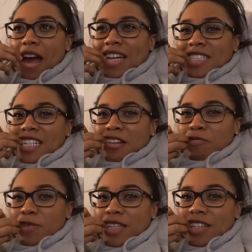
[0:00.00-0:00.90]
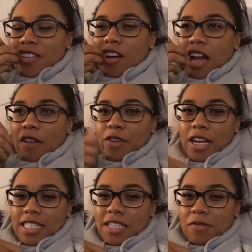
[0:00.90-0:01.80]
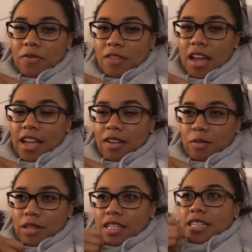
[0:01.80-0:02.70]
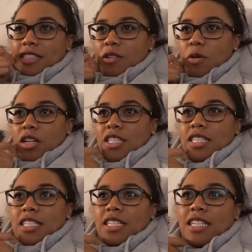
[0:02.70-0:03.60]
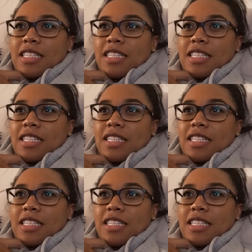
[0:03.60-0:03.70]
And it's like really long. Have you guys seen Flight with Denzel Washington?